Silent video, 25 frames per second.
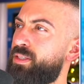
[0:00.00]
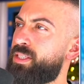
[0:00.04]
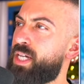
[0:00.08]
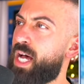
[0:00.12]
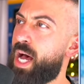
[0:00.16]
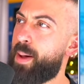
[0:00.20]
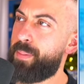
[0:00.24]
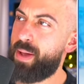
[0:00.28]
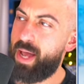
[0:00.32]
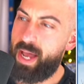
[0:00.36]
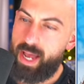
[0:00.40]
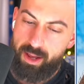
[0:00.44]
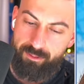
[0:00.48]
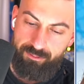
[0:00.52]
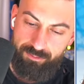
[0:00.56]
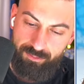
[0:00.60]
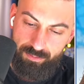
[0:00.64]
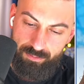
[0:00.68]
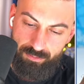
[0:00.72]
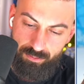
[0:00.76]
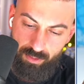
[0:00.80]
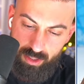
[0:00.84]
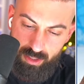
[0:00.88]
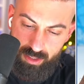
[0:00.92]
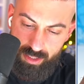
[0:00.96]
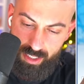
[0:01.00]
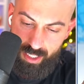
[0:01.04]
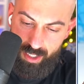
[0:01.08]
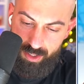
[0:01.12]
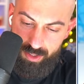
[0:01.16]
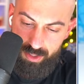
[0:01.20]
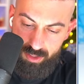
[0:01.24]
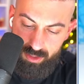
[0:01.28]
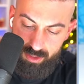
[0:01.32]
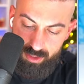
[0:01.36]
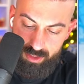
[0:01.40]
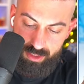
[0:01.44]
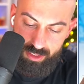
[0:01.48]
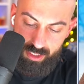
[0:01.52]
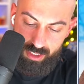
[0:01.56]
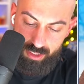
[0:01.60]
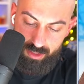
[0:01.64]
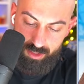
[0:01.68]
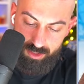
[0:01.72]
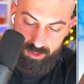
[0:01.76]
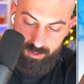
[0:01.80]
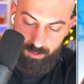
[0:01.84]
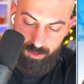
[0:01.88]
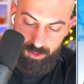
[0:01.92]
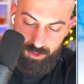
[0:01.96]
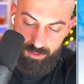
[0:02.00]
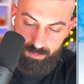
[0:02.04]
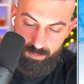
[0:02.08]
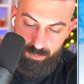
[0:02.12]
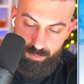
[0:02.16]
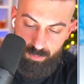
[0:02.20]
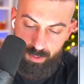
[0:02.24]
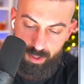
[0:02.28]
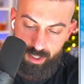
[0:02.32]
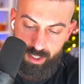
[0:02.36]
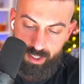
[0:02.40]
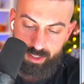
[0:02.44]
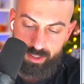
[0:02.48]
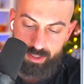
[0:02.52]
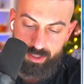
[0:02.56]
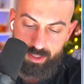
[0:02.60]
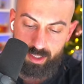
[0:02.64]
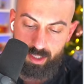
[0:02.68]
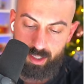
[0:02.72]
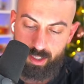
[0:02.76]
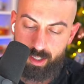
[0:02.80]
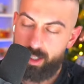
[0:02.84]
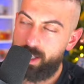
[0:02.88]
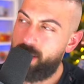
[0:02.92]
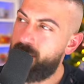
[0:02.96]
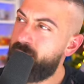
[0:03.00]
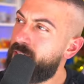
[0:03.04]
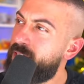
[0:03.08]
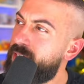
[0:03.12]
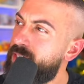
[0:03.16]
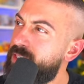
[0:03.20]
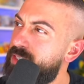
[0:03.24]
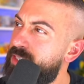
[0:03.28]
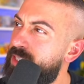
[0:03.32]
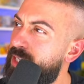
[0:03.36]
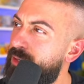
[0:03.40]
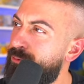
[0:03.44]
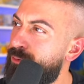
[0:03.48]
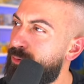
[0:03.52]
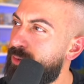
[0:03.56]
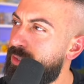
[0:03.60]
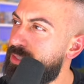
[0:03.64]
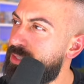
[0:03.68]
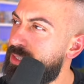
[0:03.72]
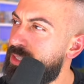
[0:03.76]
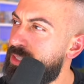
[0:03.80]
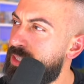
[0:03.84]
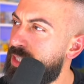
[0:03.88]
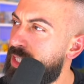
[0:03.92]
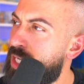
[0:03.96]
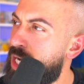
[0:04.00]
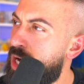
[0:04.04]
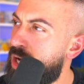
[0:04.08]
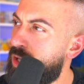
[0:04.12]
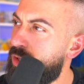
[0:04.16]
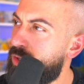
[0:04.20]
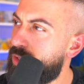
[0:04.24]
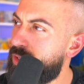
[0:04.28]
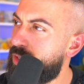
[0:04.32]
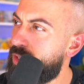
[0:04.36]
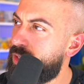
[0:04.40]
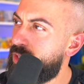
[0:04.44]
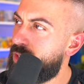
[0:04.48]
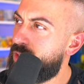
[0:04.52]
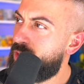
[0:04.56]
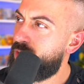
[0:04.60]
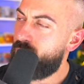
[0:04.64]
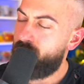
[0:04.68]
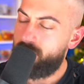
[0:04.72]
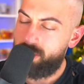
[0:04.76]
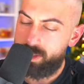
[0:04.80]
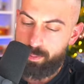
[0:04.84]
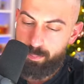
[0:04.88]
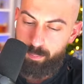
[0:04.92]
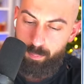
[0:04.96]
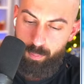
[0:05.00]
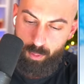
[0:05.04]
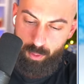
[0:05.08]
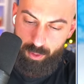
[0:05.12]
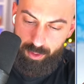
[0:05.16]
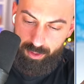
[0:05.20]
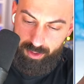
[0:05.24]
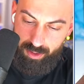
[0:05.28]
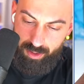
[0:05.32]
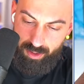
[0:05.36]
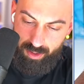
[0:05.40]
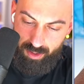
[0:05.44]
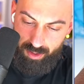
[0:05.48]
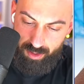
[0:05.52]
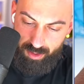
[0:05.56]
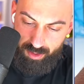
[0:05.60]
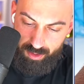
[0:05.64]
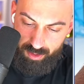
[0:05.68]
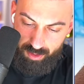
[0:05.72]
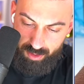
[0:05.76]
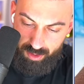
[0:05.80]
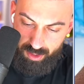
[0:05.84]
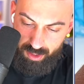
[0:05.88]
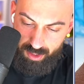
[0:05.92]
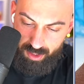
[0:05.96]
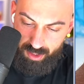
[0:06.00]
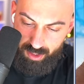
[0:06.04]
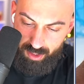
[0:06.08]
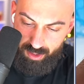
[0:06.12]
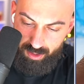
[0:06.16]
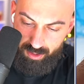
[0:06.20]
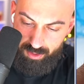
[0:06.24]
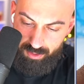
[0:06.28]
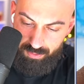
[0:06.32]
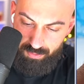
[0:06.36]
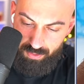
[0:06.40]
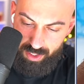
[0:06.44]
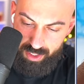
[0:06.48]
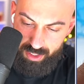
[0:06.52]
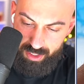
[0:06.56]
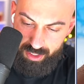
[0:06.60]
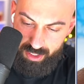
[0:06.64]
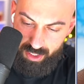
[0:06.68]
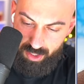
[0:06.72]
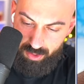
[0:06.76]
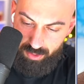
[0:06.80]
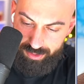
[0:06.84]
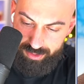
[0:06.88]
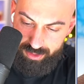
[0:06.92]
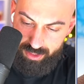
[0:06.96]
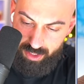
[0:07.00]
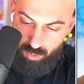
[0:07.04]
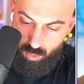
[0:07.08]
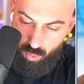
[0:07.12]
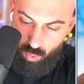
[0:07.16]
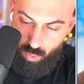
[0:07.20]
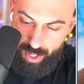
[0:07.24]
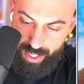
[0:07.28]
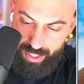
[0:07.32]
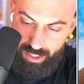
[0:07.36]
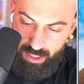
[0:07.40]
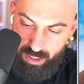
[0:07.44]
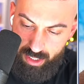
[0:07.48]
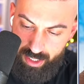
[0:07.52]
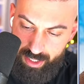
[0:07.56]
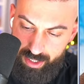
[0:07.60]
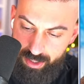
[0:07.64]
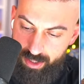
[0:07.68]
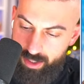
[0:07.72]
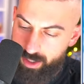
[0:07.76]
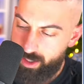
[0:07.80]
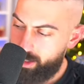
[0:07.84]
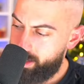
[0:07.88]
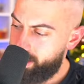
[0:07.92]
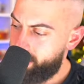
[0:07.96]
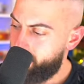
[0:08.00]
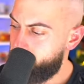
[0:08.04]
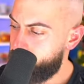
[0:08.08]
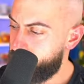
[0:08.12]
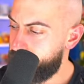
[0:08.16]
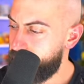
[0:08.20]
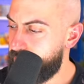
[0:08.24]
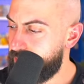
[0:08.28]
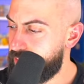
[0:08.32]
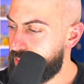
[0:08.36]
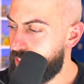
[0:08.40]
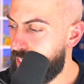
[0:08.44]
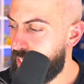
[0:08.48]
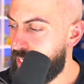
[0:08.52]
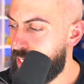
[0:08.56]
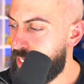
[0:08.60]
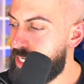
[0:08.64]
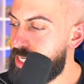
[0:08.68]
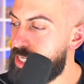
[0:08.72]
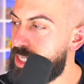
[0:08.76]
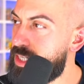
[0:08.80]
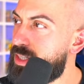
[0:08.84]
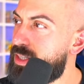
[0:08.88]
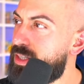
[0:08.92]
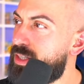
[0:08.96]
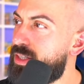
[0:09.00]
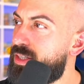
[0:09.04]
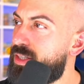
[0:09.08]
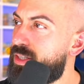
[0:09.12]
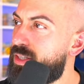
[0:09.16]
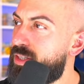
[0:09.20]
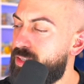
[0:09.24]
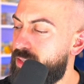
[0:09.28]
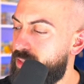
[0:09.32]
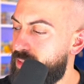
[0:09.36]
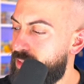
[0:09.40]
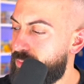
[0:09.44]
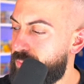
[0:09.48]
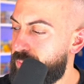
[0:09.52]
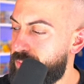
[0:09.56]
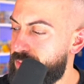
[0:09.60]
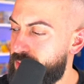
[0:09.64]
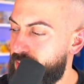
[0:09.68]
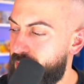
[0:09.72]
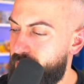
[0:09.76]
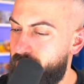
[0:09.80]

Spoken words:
top half right there. You can see there's a big difference in the color on the border. Right here, it's like way lighter. Looks like the ink was